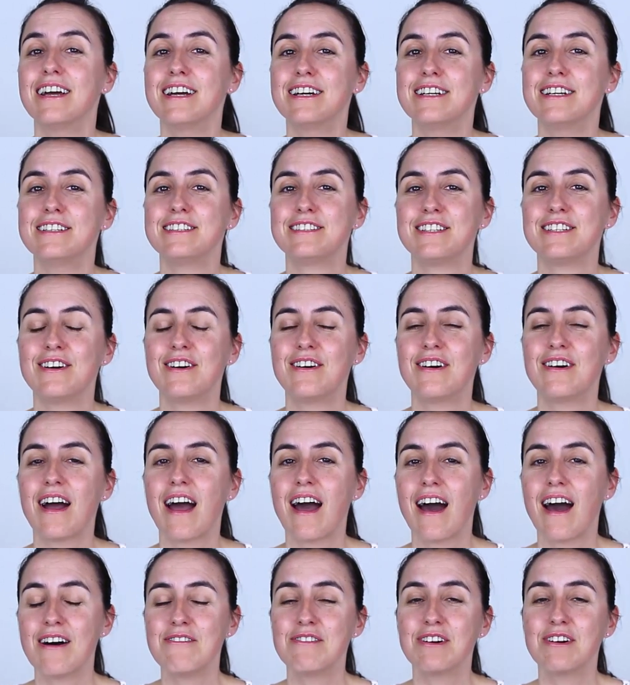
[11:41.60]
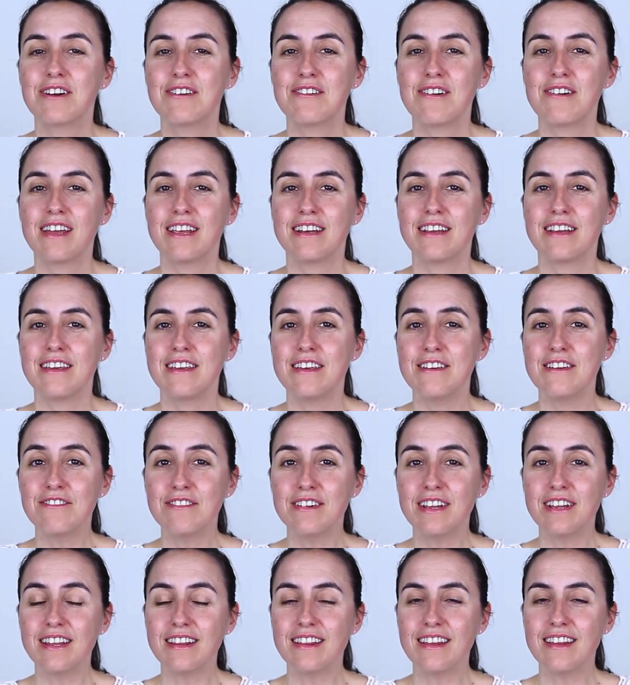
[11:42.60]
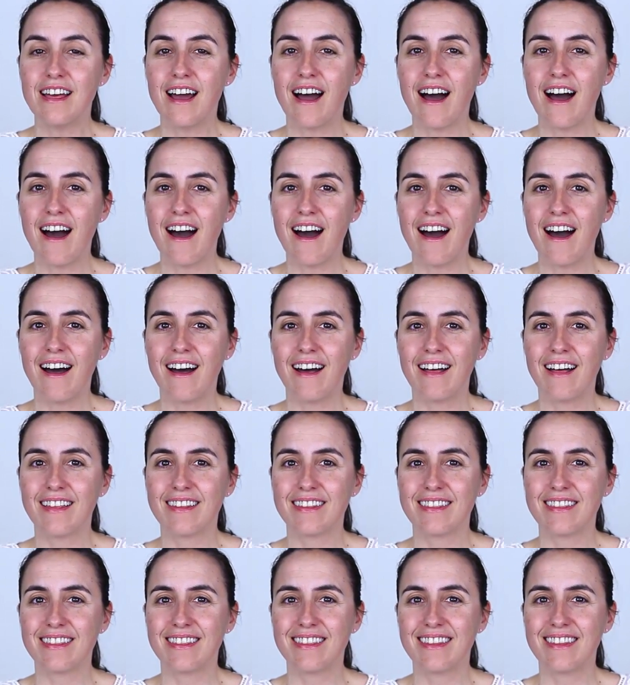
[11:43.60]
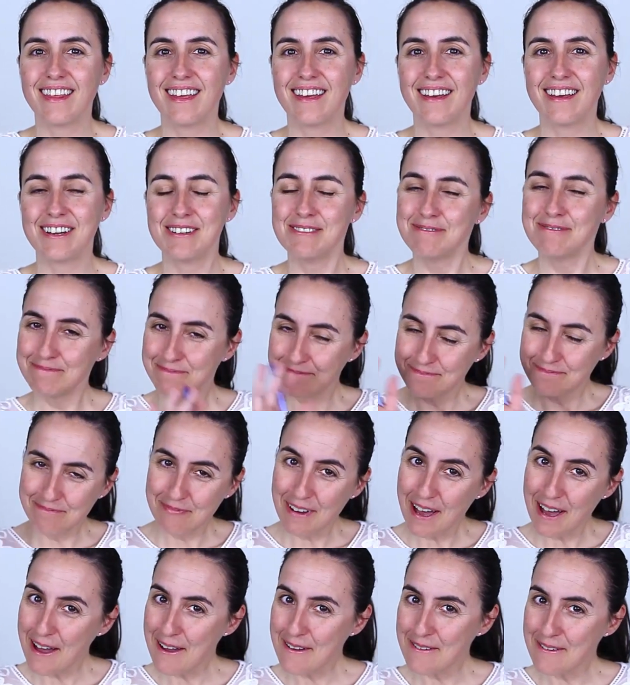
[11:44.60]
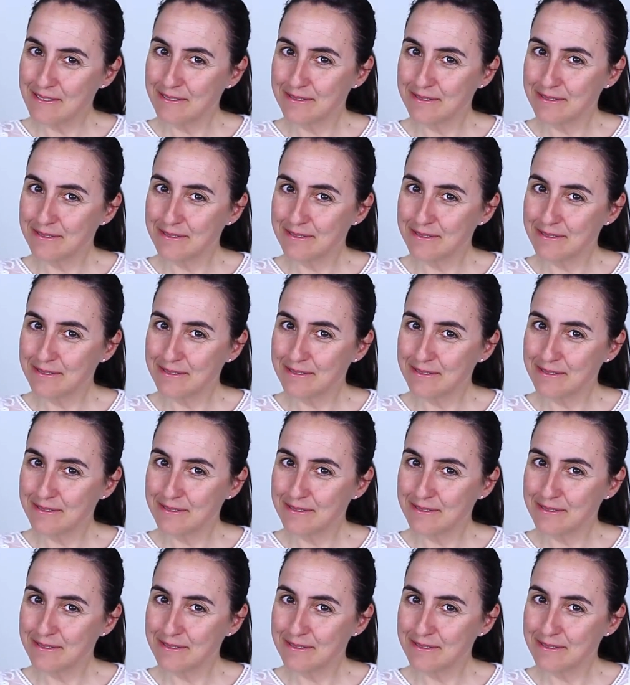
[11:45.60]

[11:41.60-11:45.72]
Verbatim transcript: So, have a great evening and uh, bye.